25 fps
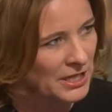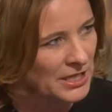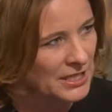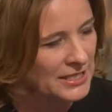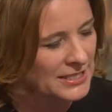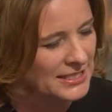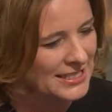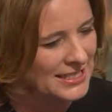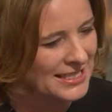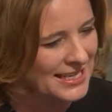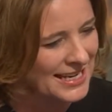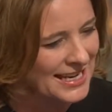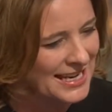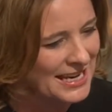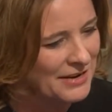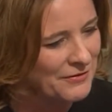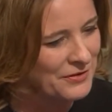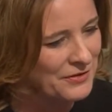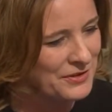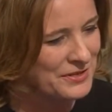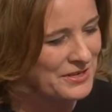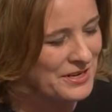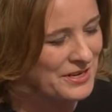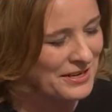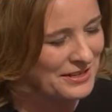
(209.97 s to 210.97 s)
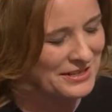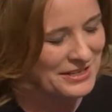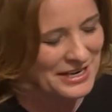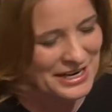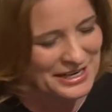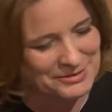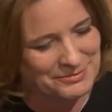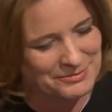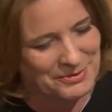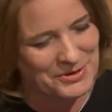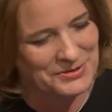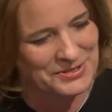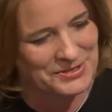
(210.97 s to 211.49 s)
Because even
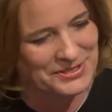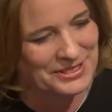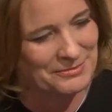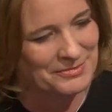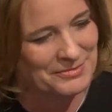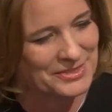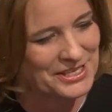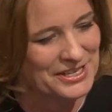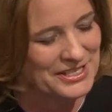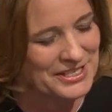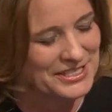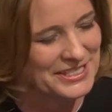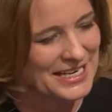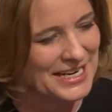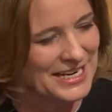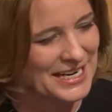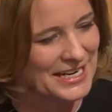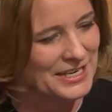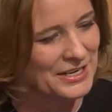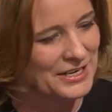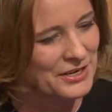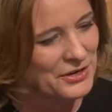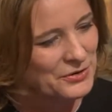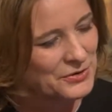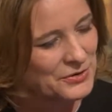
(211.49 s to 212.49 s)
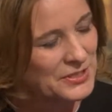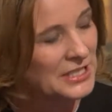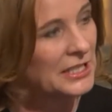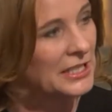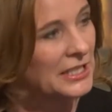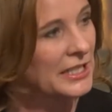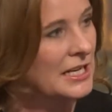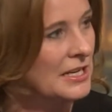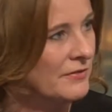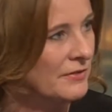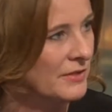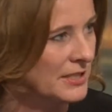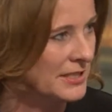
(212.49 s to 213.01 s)
I spoke to somebody the other day who's in
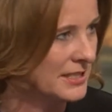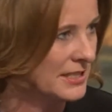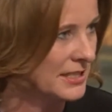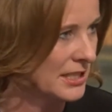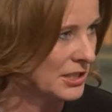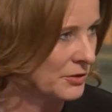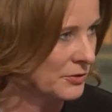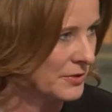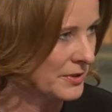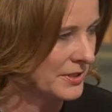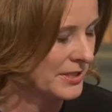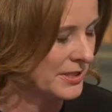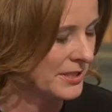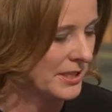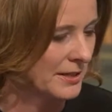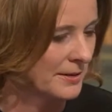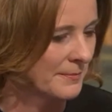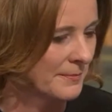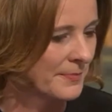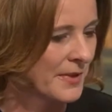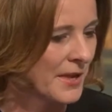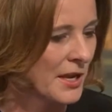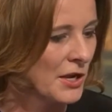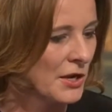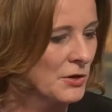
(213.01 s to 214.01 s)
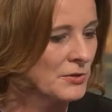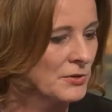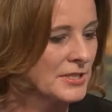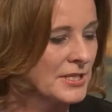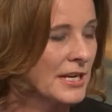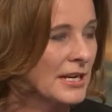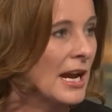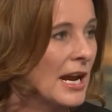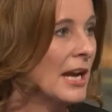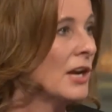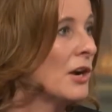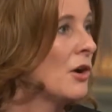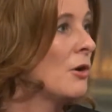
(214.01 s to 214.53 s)
a Leave constituency who
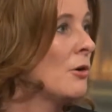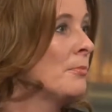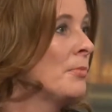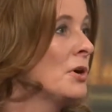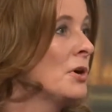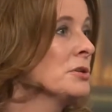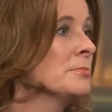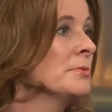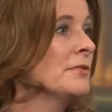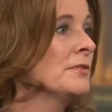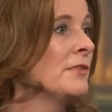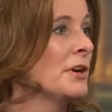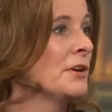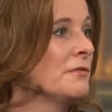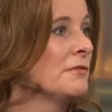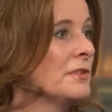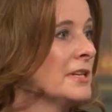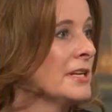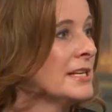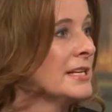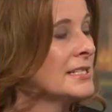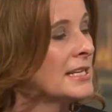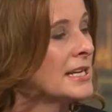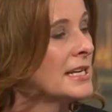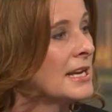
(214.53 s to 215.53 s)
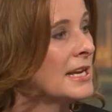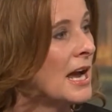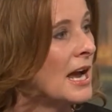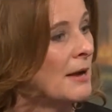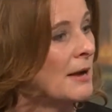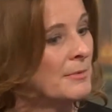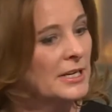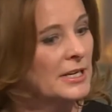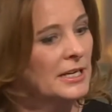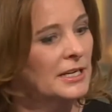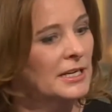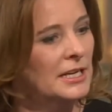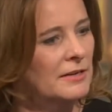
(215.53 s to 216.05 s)
said, I can't possibly vote for this.
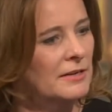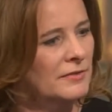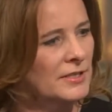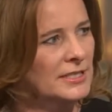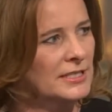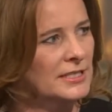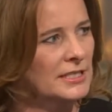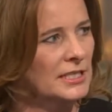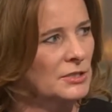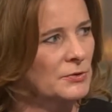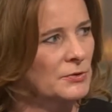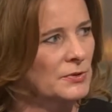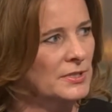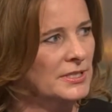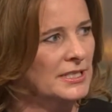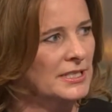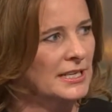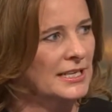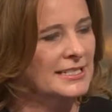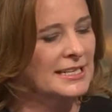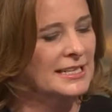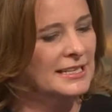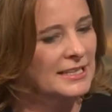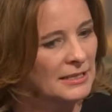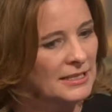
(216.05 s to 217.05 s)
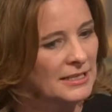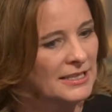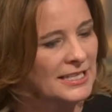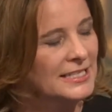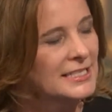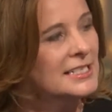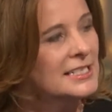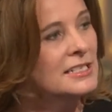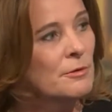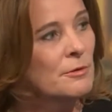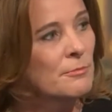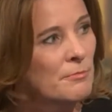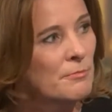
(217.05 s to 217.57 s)
I'm in a Leave constituency. I said,
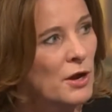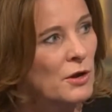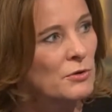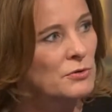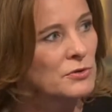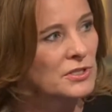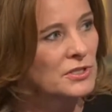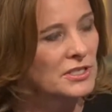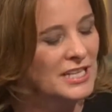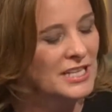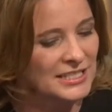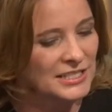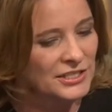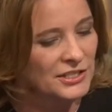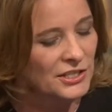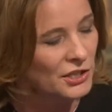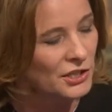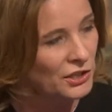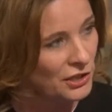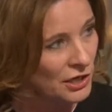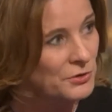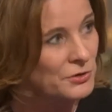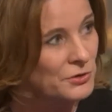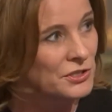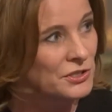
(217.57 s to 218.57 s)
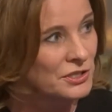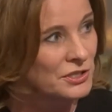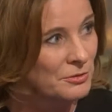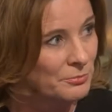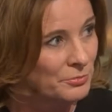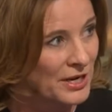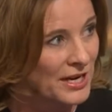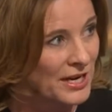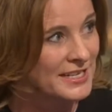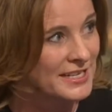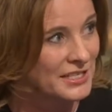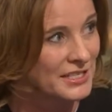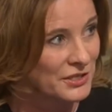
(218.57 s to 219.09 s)
this is the closest
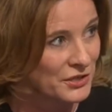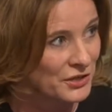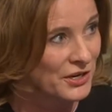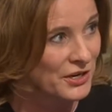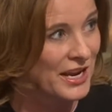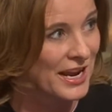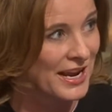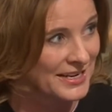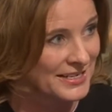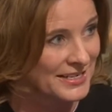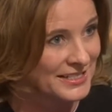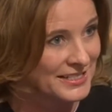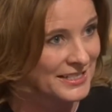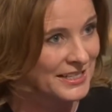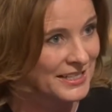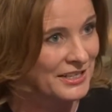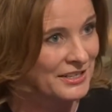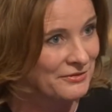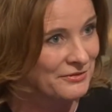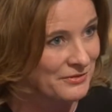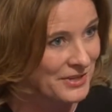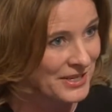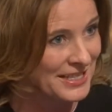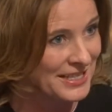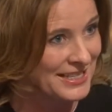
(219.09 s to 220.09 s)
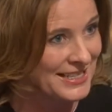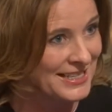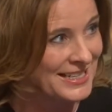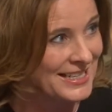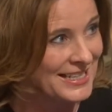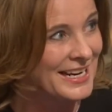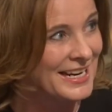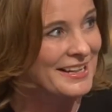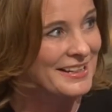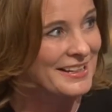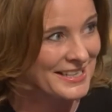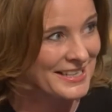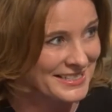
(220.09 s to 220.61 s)
to Brexit you get.
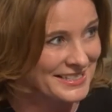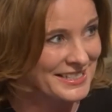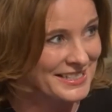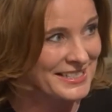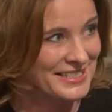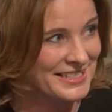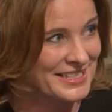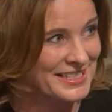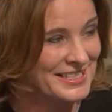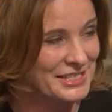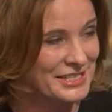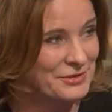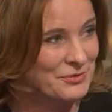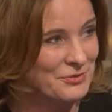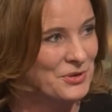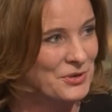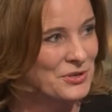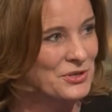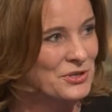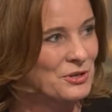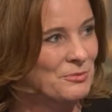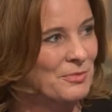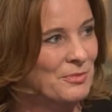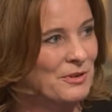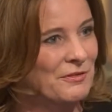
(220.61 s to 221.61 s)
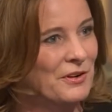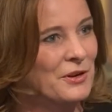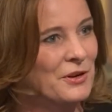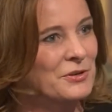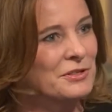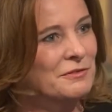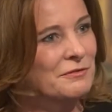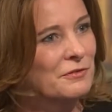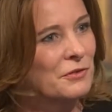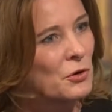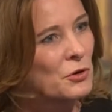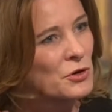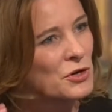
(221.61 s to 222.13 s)
Really? This is what you should be
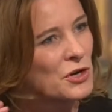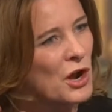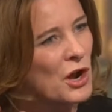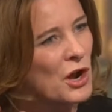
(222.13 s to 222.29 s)
voting for.